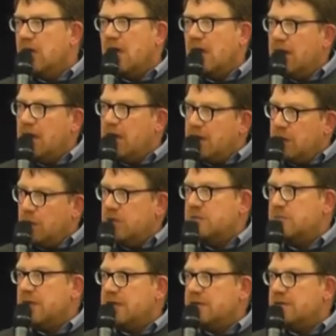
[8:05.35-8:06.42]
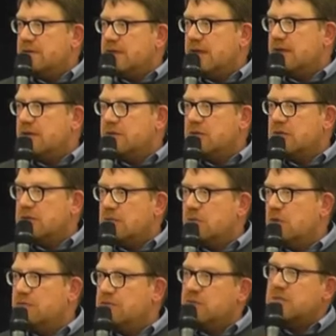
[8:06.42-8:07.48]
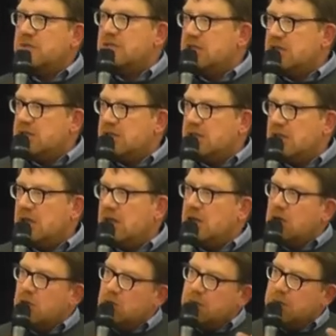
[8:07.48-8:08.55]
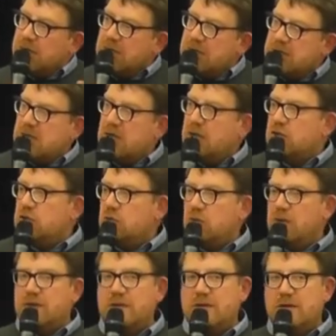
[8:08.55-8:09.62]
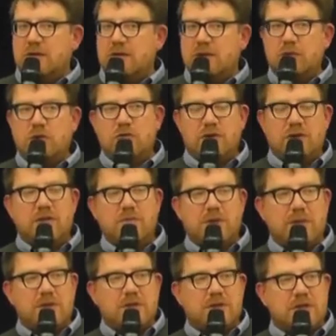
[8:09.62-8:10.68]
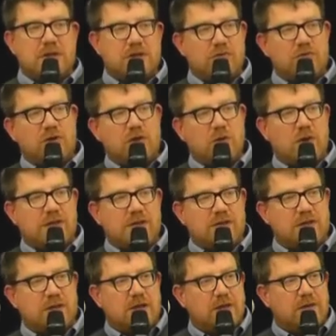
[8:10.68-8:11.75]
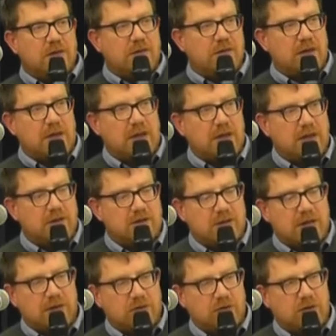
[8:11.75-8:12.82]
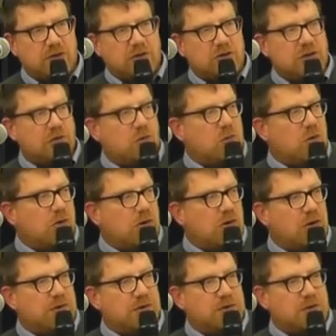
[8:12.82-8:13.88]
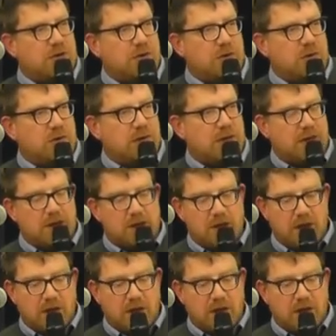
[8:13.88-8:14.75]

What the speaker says: And it annoys me to think that someone from the city would be in touch with someone who's running the BBC to request that they sack the Director General. What on earth is going on there?